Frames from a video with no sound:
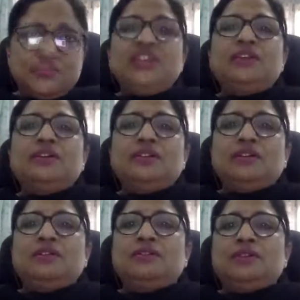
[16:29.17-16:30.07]

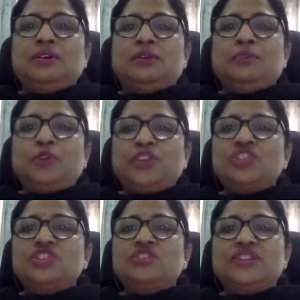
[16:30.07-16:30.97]
weaker
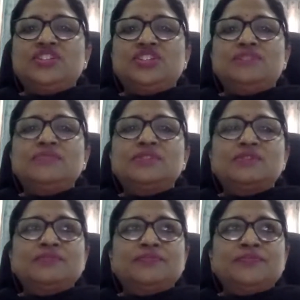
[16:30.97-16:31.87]
protection
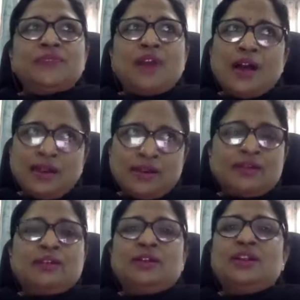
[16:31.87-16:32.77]
regimes
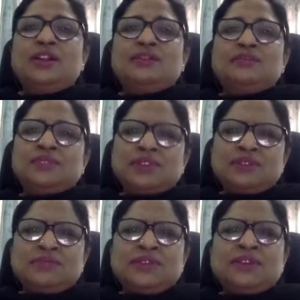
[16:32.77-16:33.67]
are
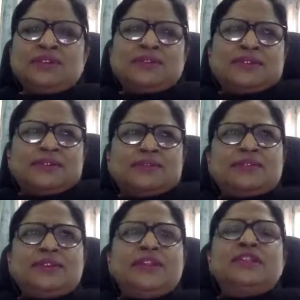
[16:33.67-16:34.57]
a
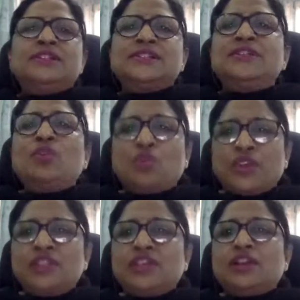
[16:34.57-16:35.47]
little
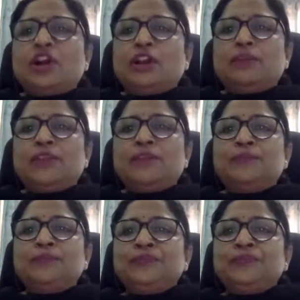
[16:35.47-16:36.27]
slow in the economy.